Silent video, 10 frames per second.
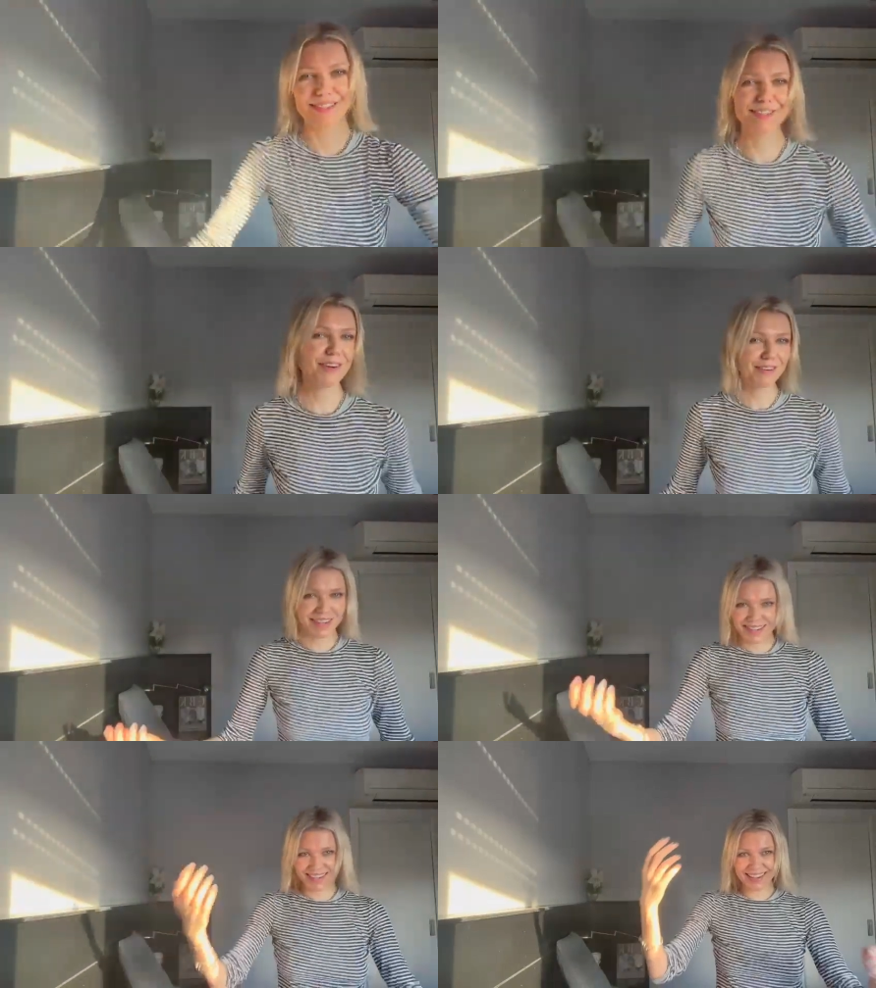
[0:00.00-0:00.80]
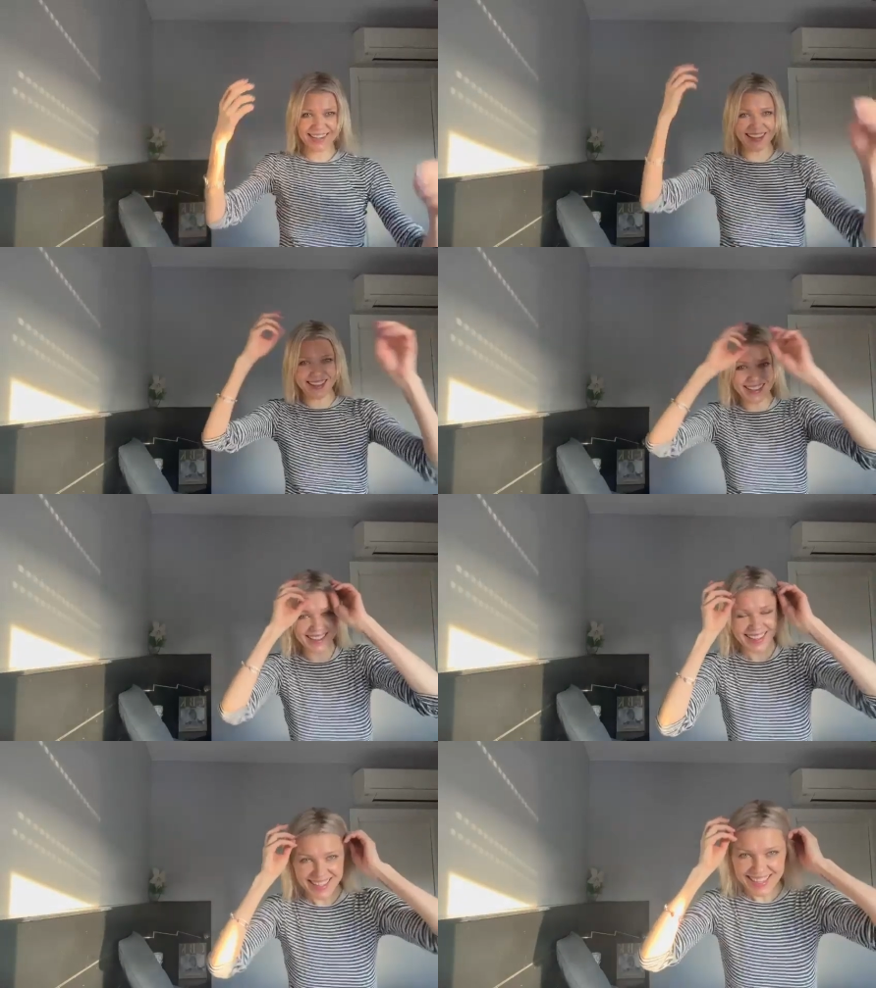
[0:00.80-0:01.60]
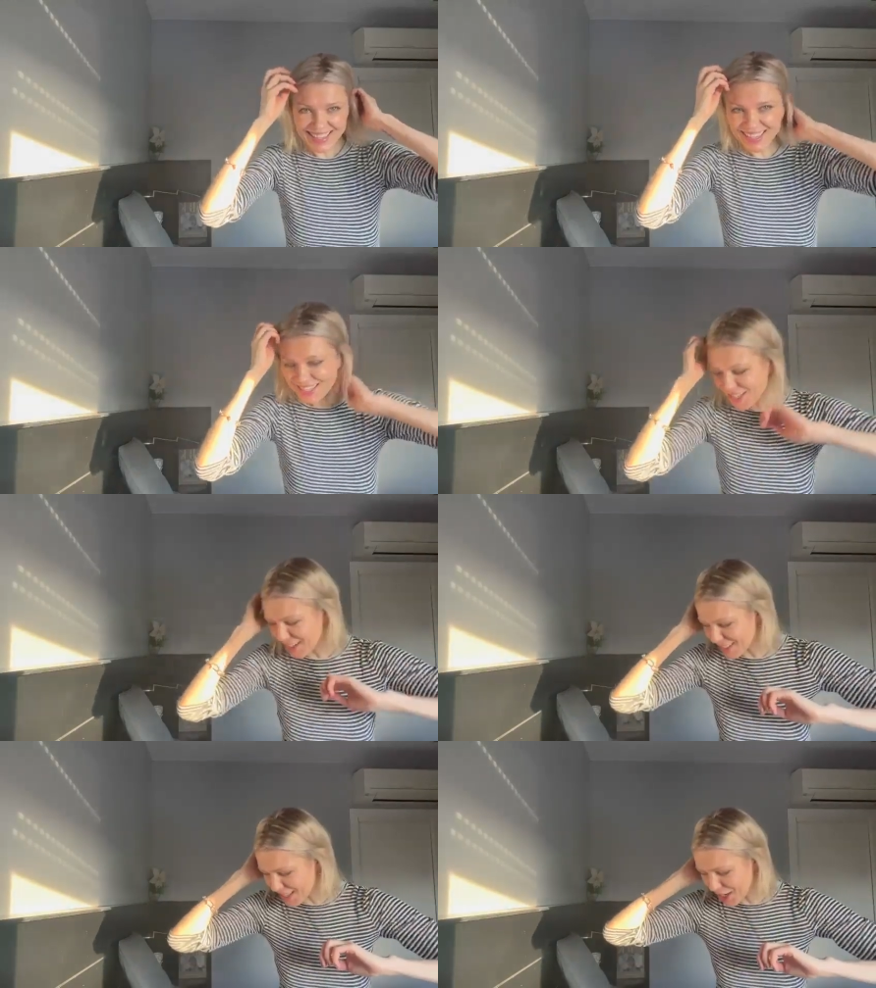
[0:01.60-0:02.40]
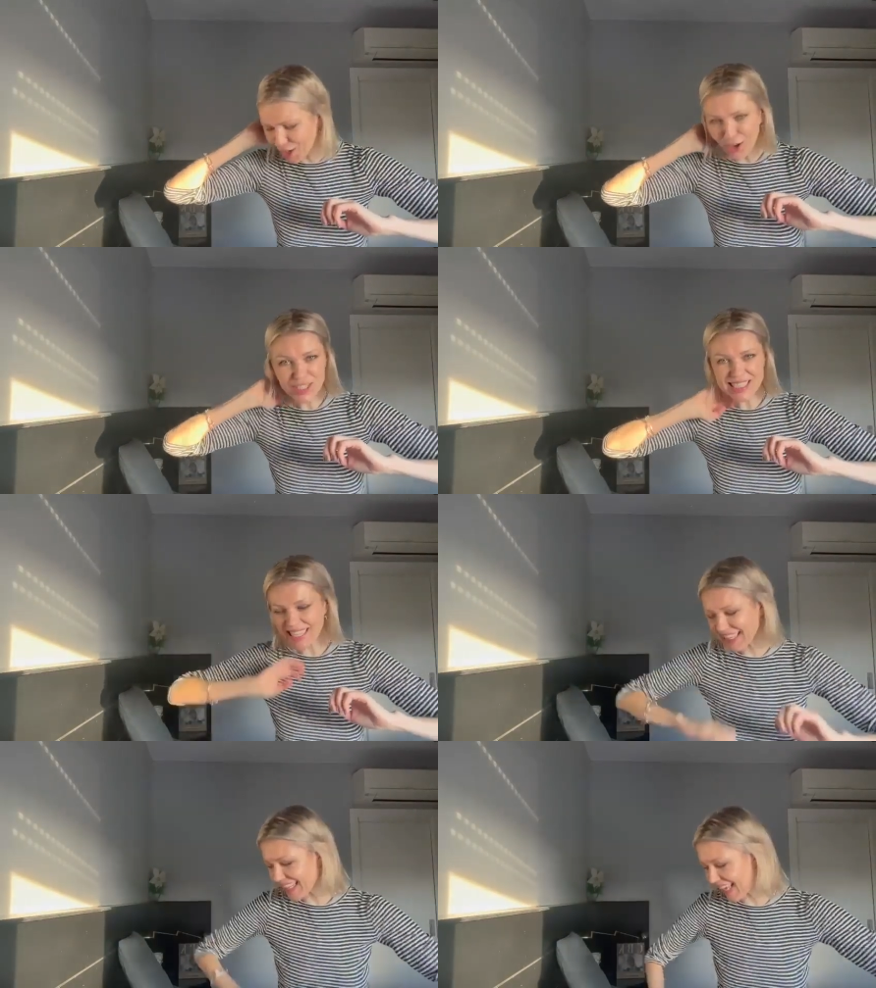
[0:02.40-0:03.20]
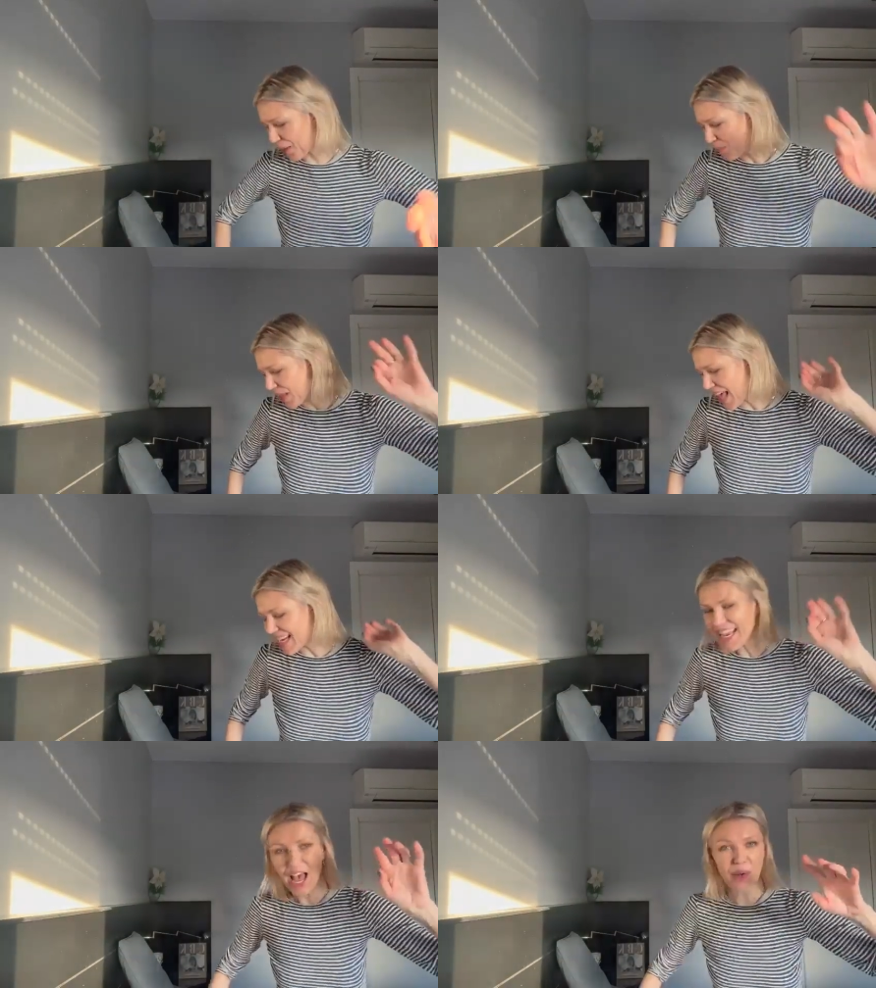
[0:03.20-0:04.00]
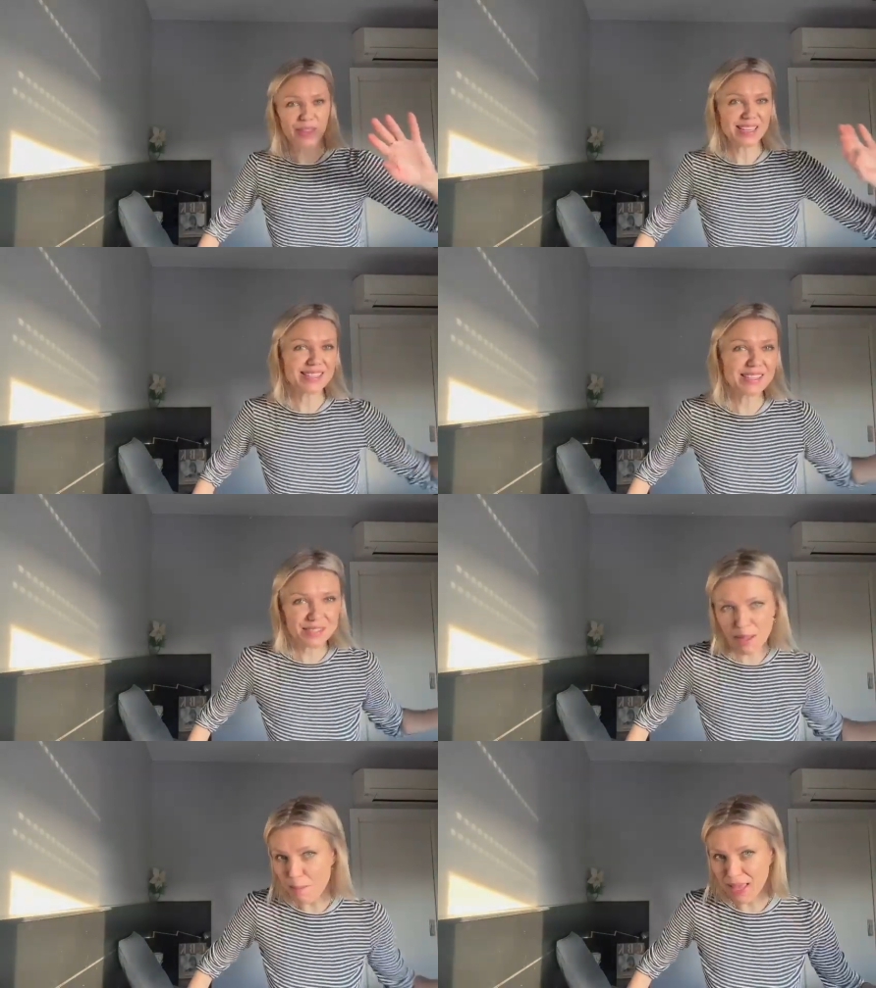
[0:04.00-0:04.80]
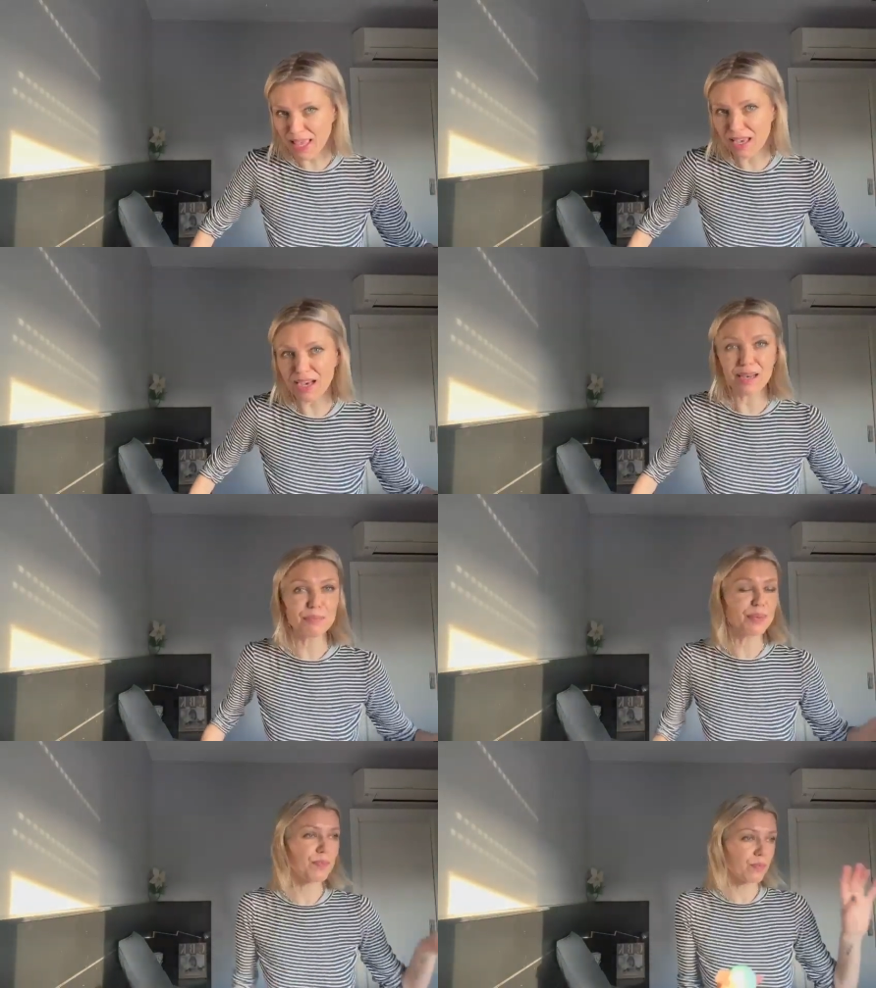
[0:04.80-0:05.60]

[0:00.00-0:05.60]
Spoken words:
Sorry. Adjusting constantly. Now, this is the makeup.